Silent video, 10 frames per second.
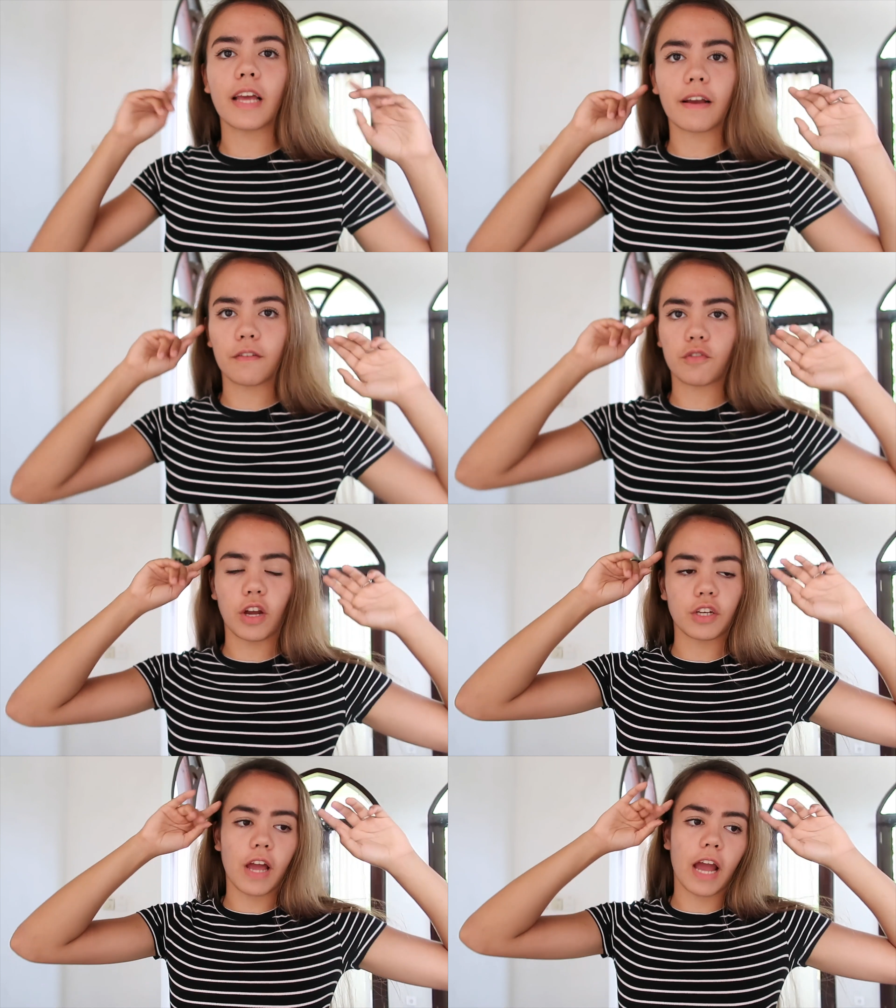the act of
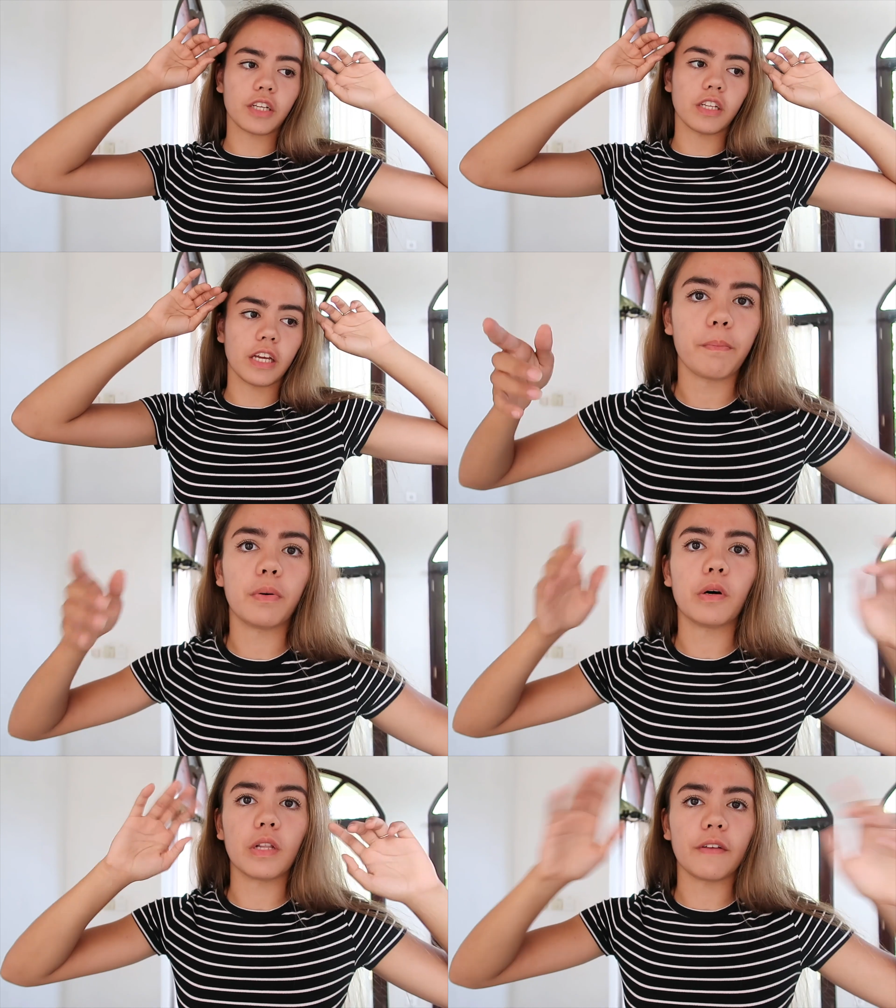trying to actually
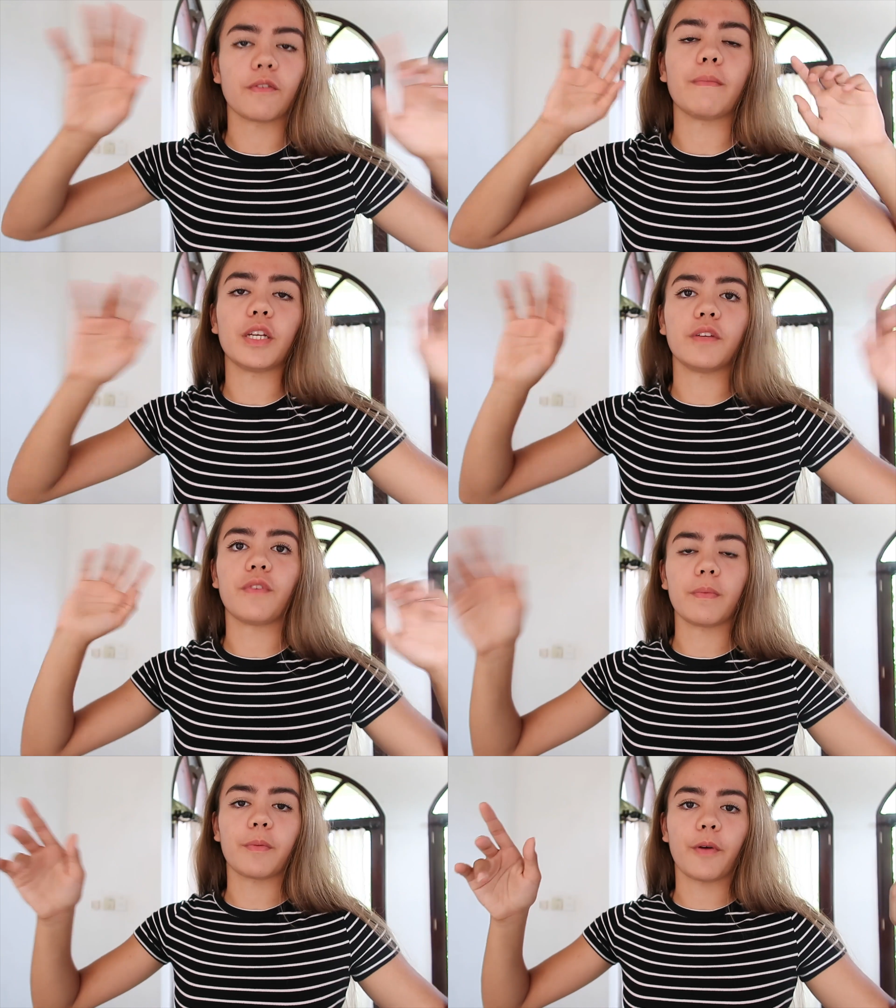pull information
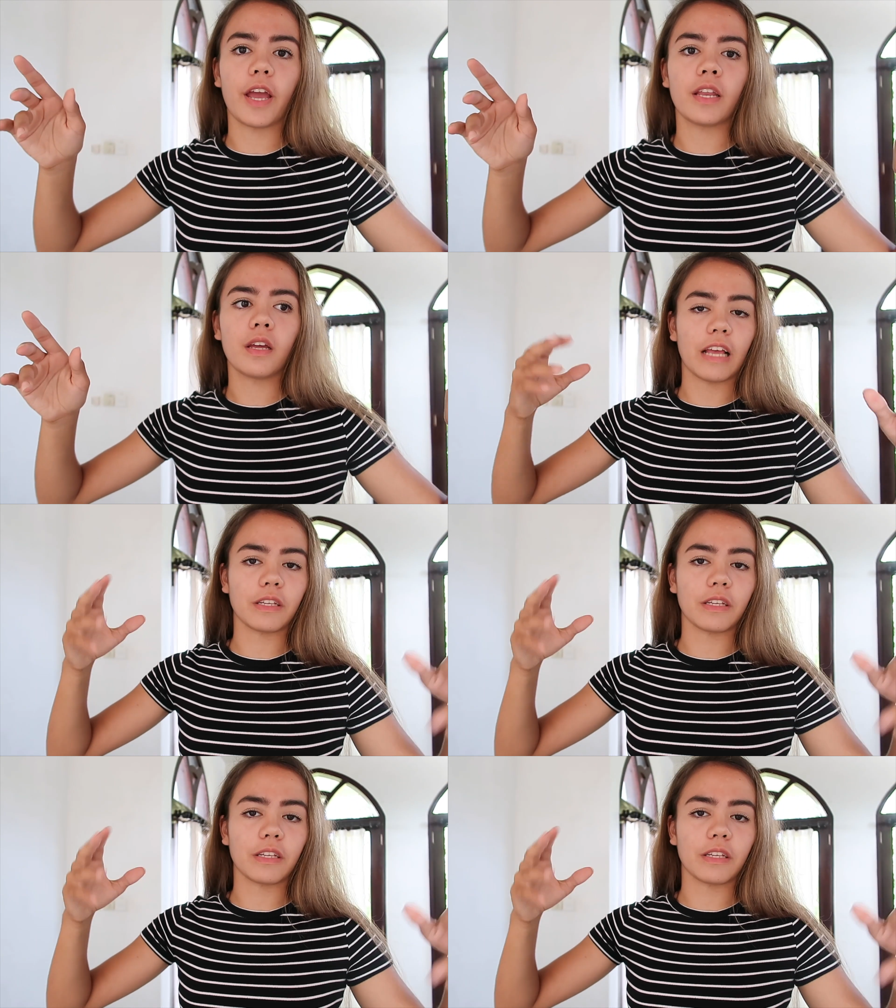from your brain,